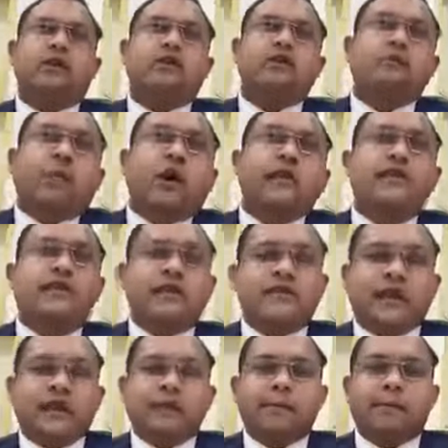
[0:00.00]
Sponsors
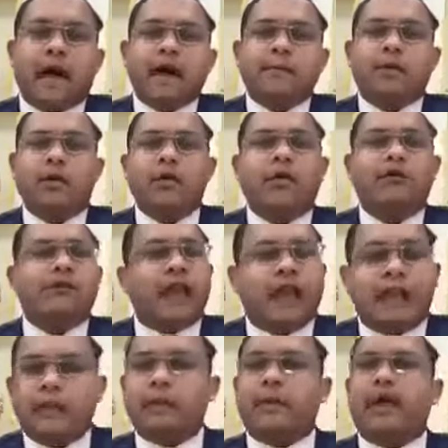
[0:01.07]
are the backbone of
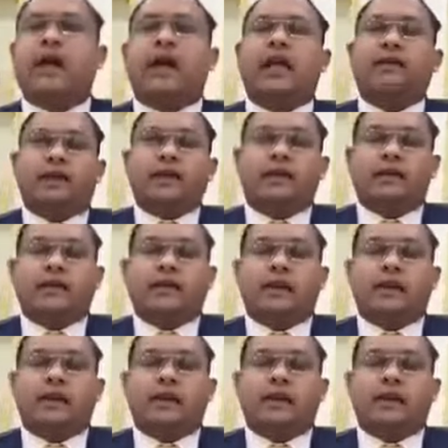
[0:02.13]
any mega event,